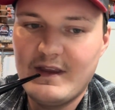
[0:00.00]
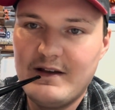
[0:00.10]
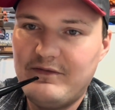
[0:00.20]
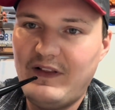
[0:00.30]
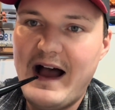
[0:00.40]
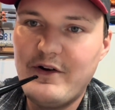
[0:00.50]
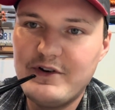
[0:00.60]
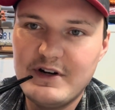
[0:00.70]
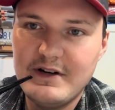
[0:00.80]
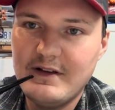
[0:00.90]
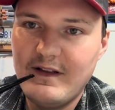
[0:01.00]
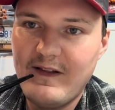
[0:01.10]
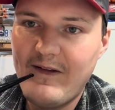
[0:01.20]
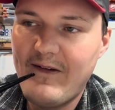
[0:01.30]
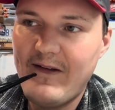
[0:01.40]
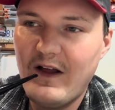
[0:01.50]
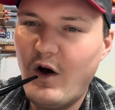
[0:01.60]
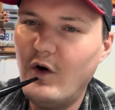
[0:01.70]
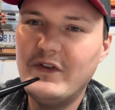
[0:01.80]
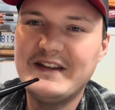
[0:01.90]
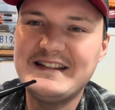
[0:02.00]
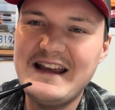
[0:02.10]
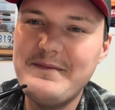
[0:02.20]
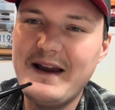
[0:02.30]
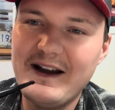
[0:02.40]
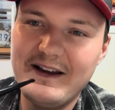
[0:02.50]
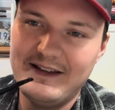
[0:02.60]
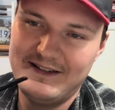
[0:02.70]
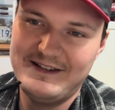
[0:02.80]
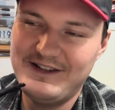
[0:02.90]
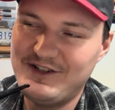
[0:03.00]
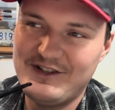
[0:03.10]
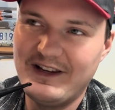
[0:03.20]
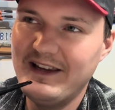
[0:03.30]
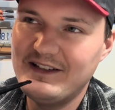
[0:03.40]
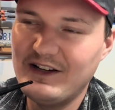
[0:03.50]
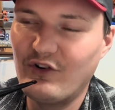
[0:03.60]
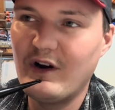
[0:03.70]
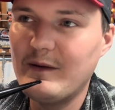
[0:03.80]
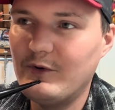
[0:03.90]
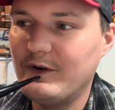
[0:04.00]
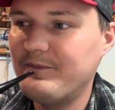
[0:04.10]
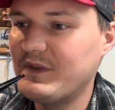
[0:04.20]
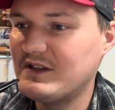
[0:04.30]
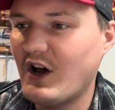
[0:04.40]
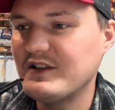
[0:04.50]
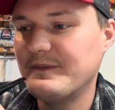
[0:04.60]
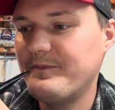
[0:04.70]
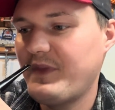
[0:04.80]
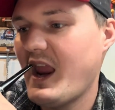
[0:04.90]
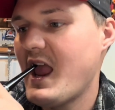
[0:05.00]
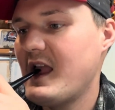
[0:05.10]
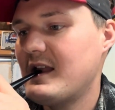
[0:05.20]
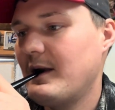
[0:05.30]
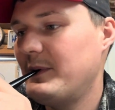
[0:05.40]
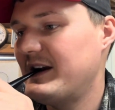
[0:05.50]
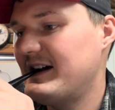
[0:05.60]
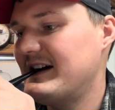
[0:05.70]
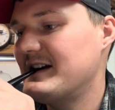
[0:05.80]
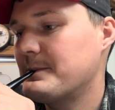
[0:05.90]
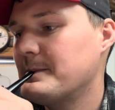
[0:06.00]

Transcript: flounder, all in the same area. It's just it's incredible. It's awesome. But